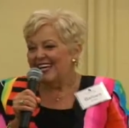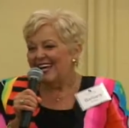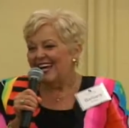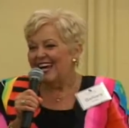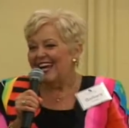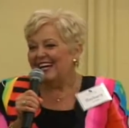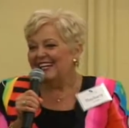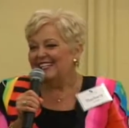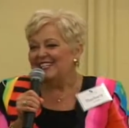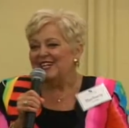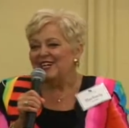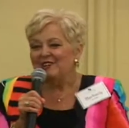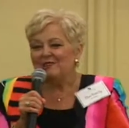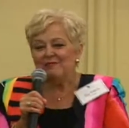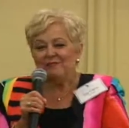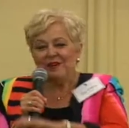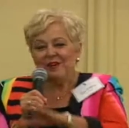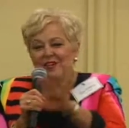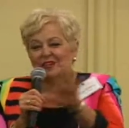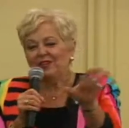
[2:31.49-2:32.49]
And,
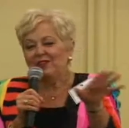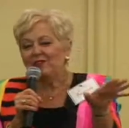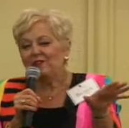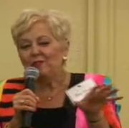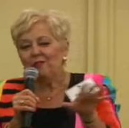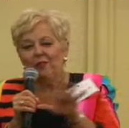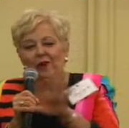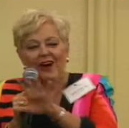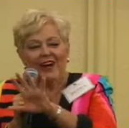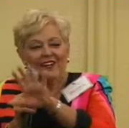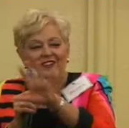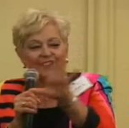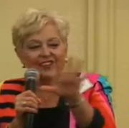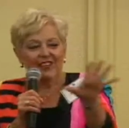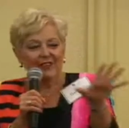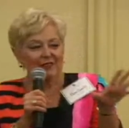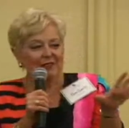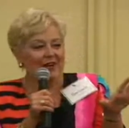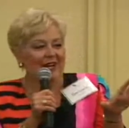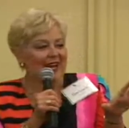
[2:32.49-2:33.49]
you know,
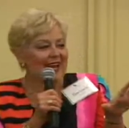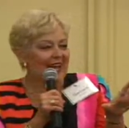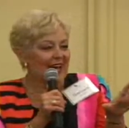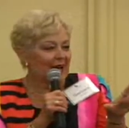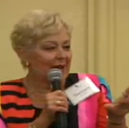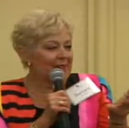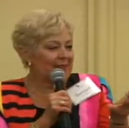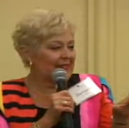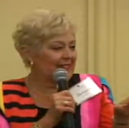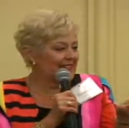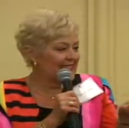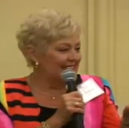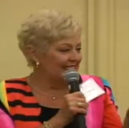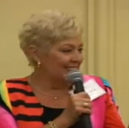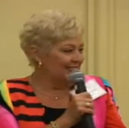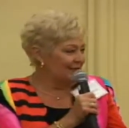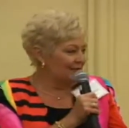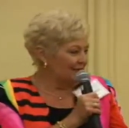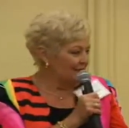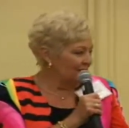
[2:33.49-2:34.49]
watching what happened
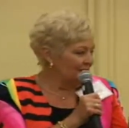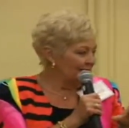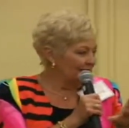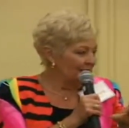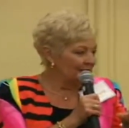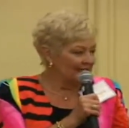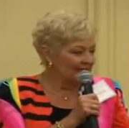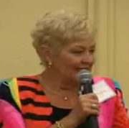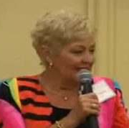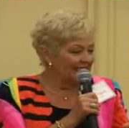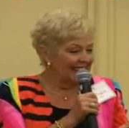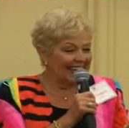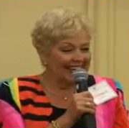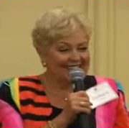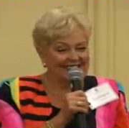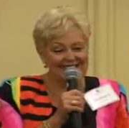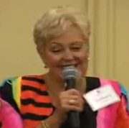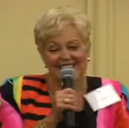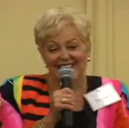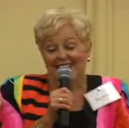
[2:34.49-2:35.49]
in the room over the
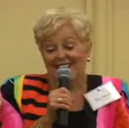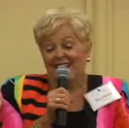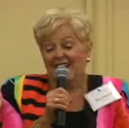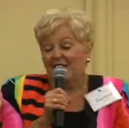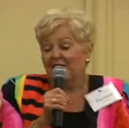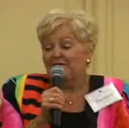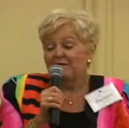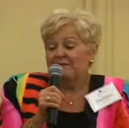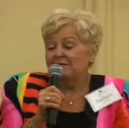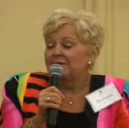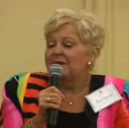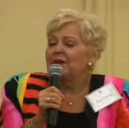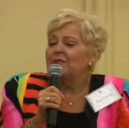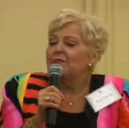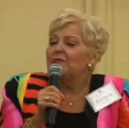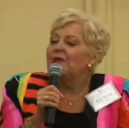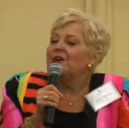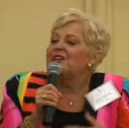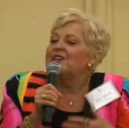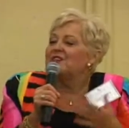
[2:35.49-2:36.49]
last day and a half,
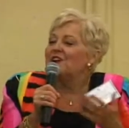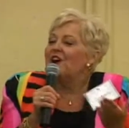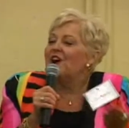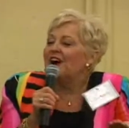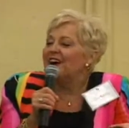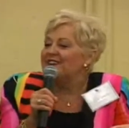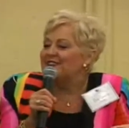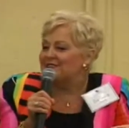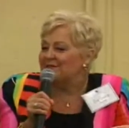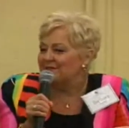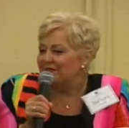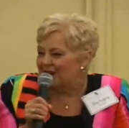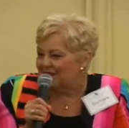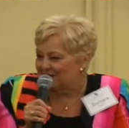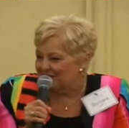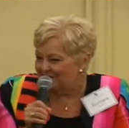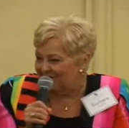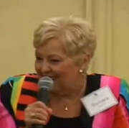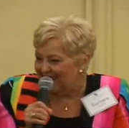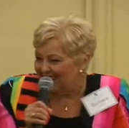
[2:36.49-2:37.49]
and what an honor, by
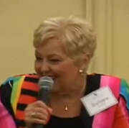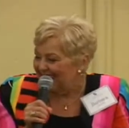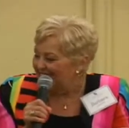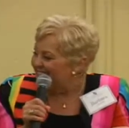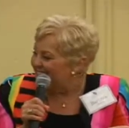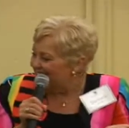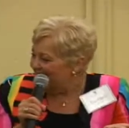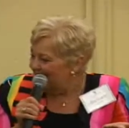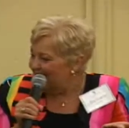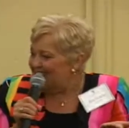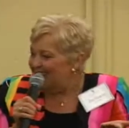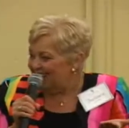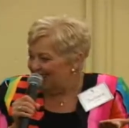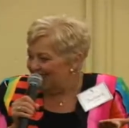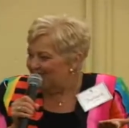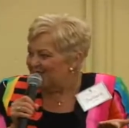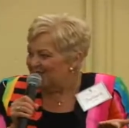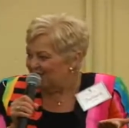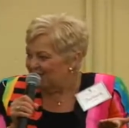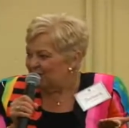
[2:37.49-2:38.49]
the way, it
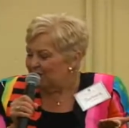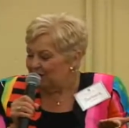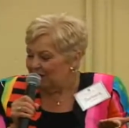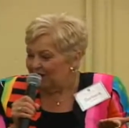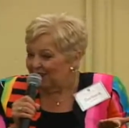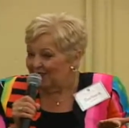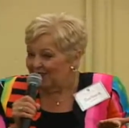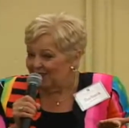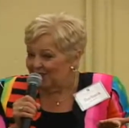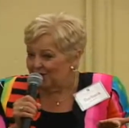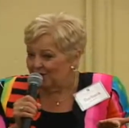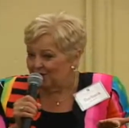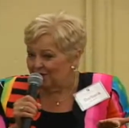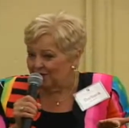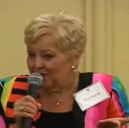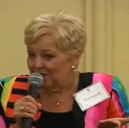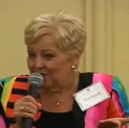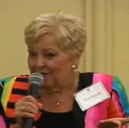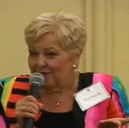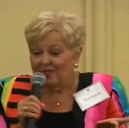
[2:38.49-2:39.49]
is to be in this
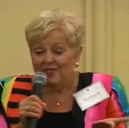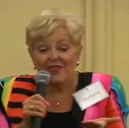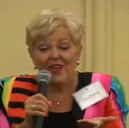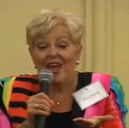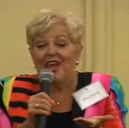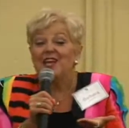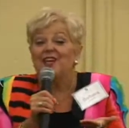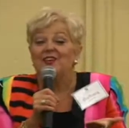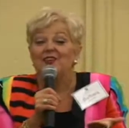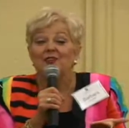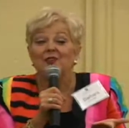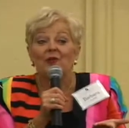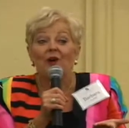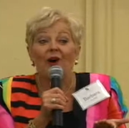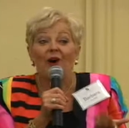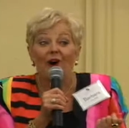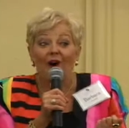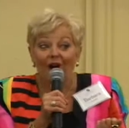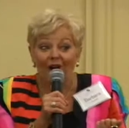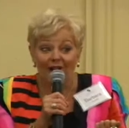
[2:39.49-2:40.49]
room. Thank you
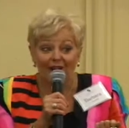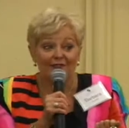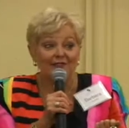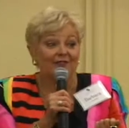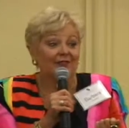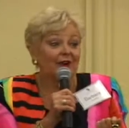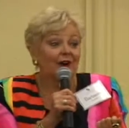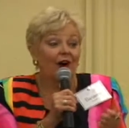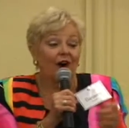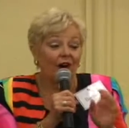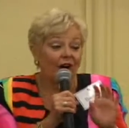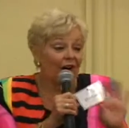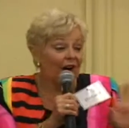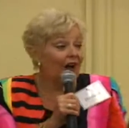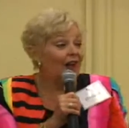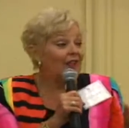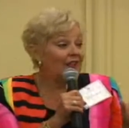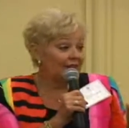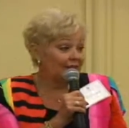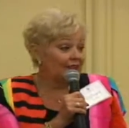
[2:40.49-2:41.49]
all for
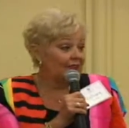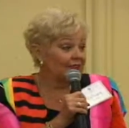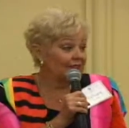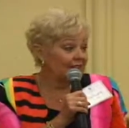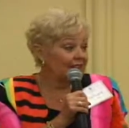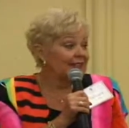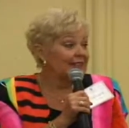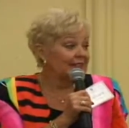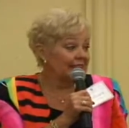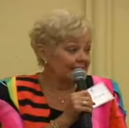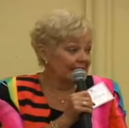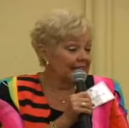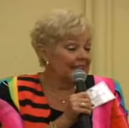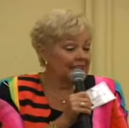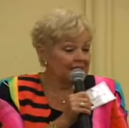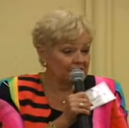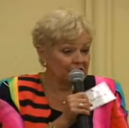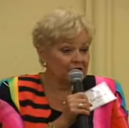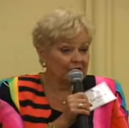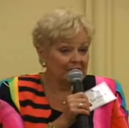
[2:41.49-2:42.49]
all that you're giving and
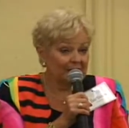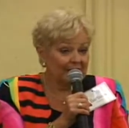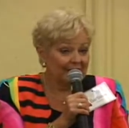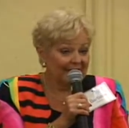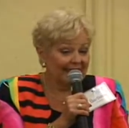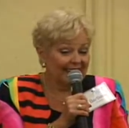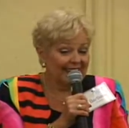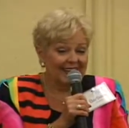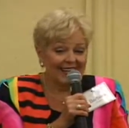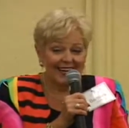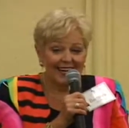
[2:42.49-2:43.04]
contributing.